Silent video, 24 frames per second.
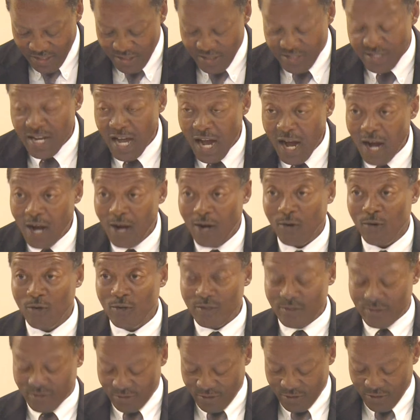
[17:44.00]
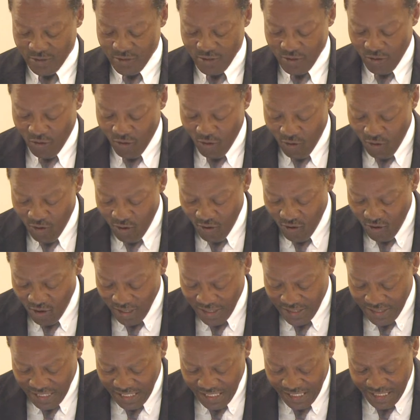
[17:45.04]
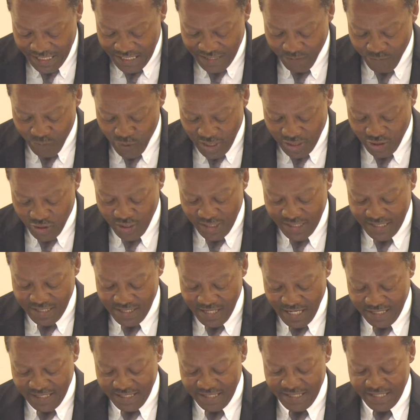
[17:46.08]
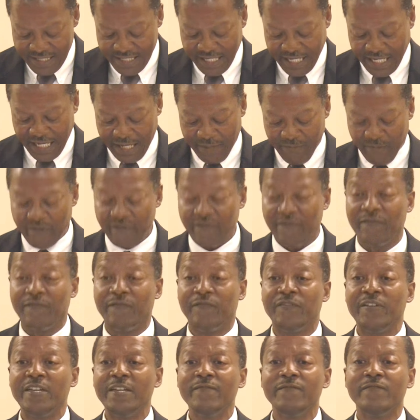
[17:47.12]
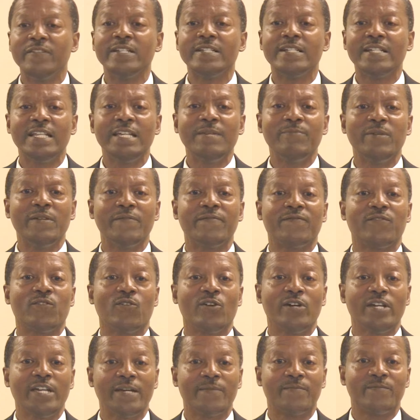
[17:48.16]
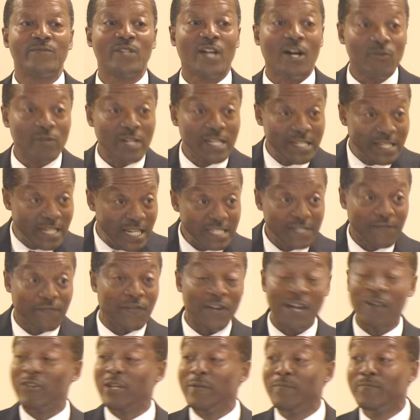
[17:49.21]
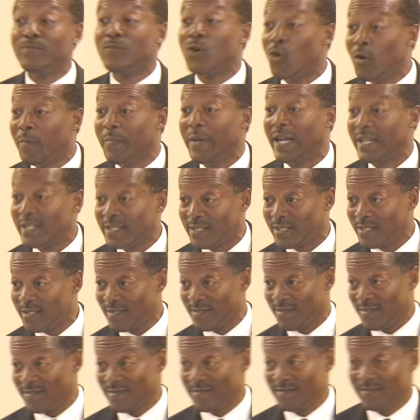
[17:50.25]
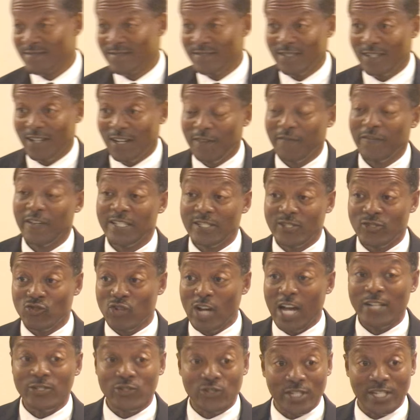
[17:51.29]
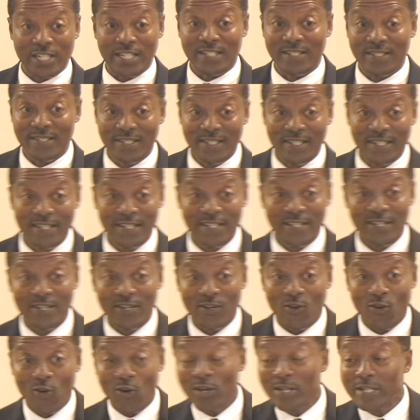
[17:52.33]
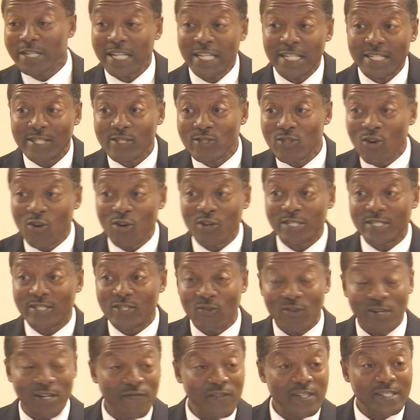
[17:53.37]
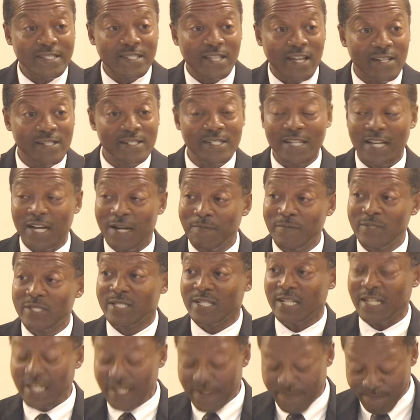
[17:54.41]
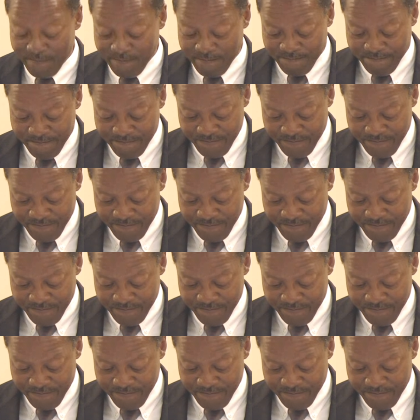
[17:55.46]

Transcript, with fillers: Now, all these precious lessons came vividly before him. Now, in this very moment of his tragedy, all these thoughts all of a sudden comes to him.